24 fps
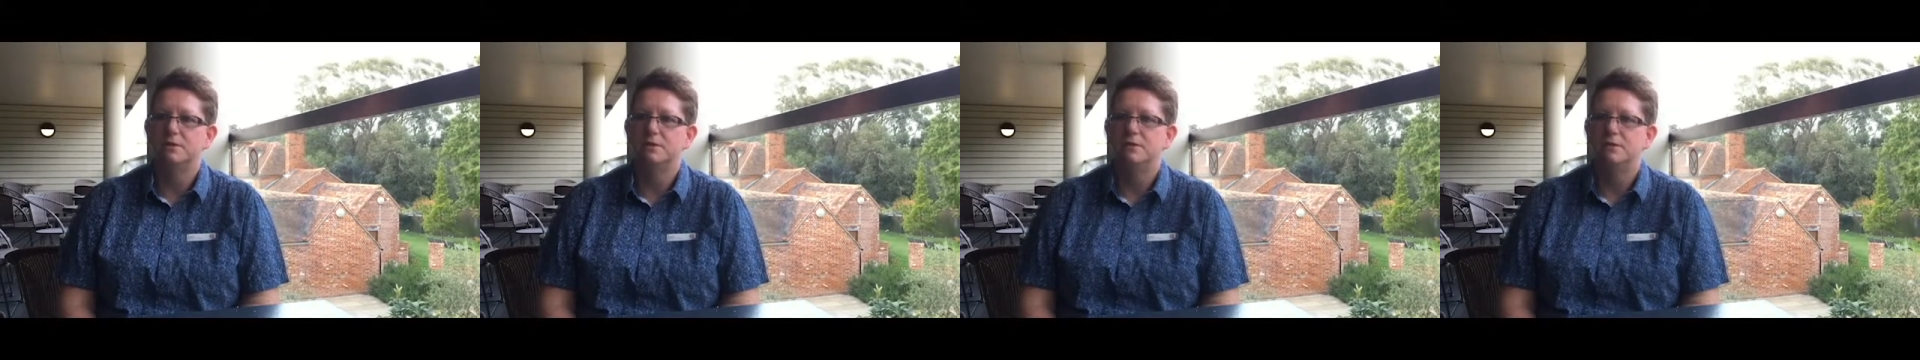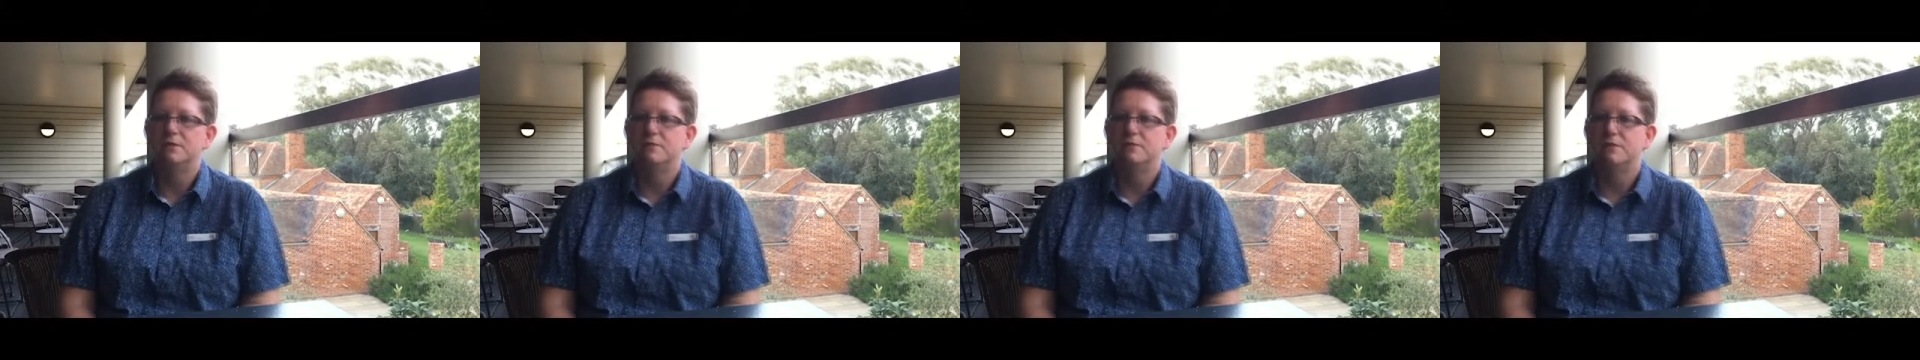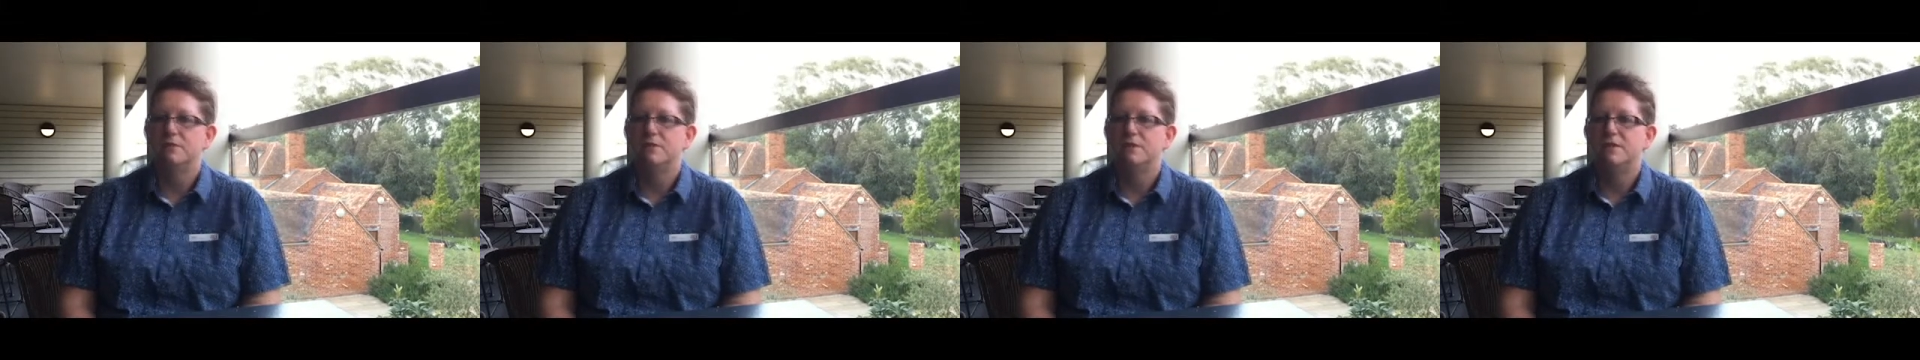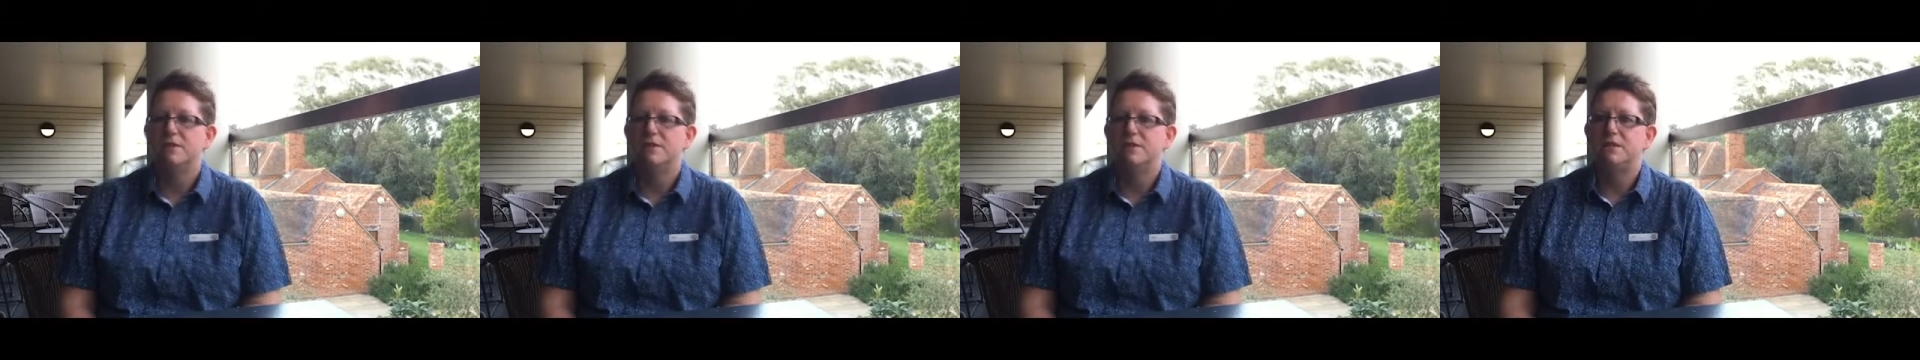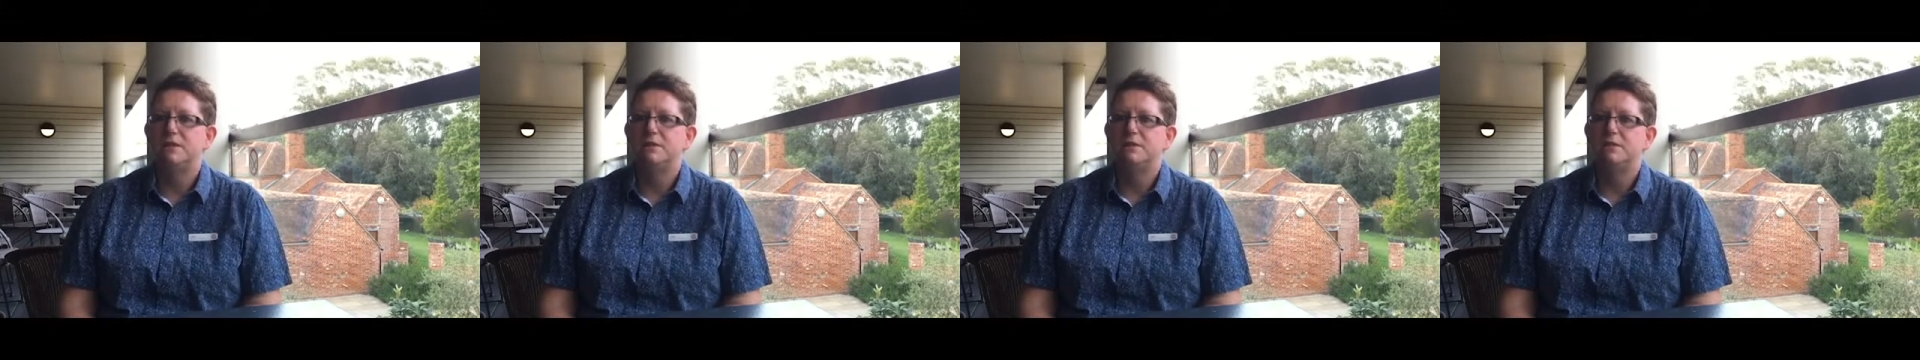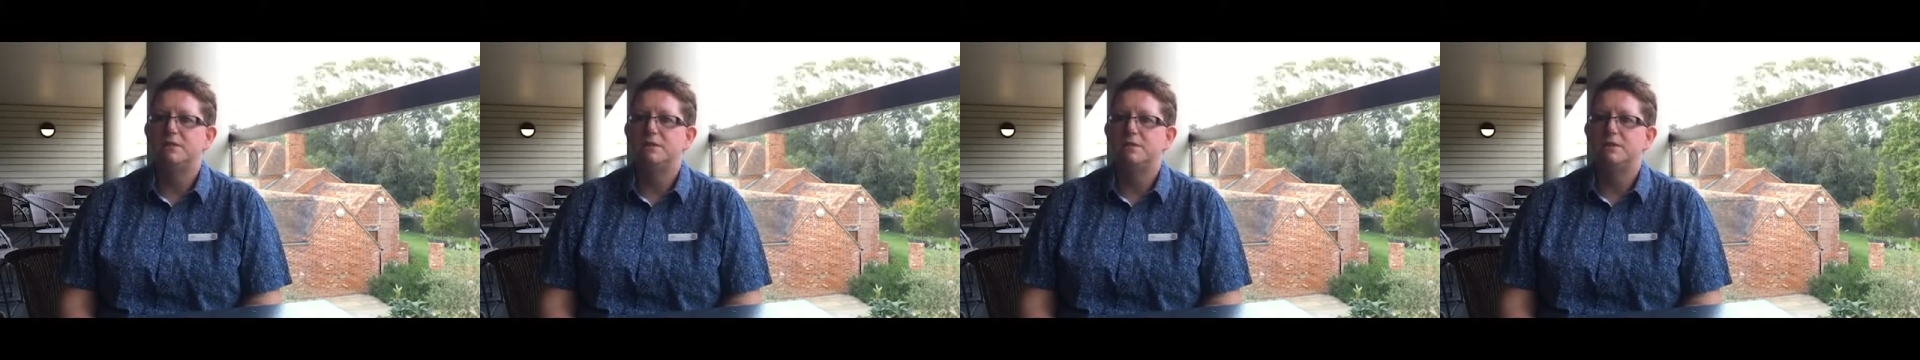In the first
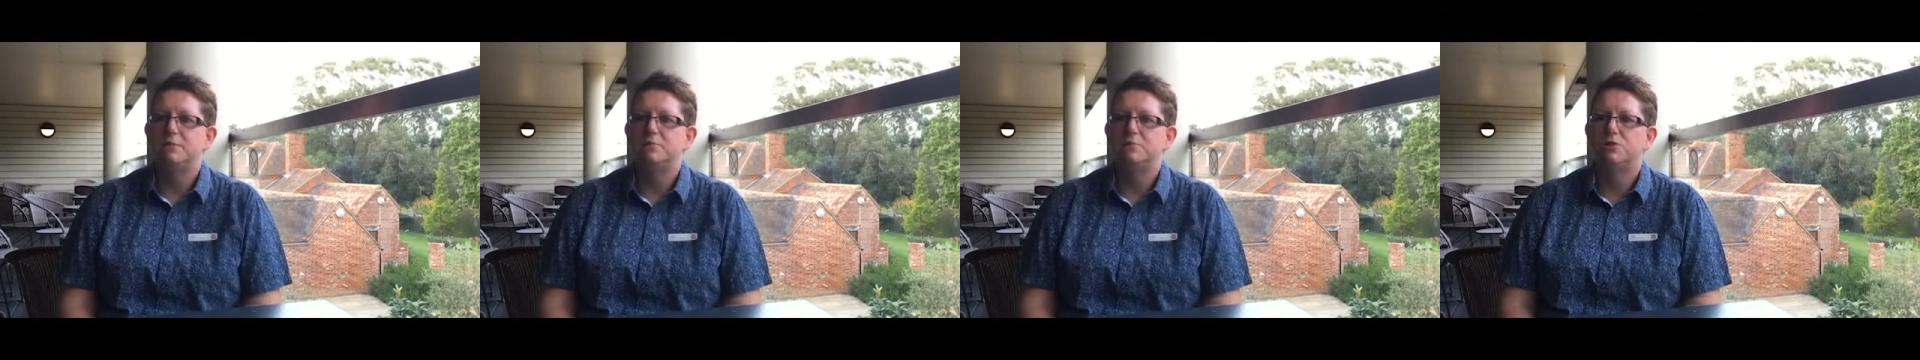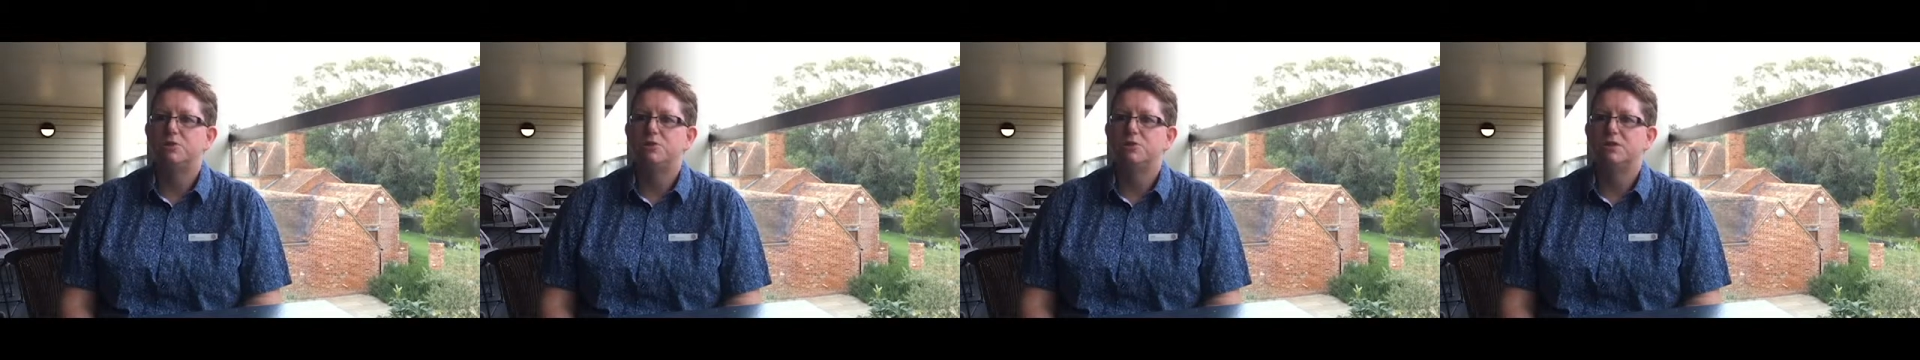instance it was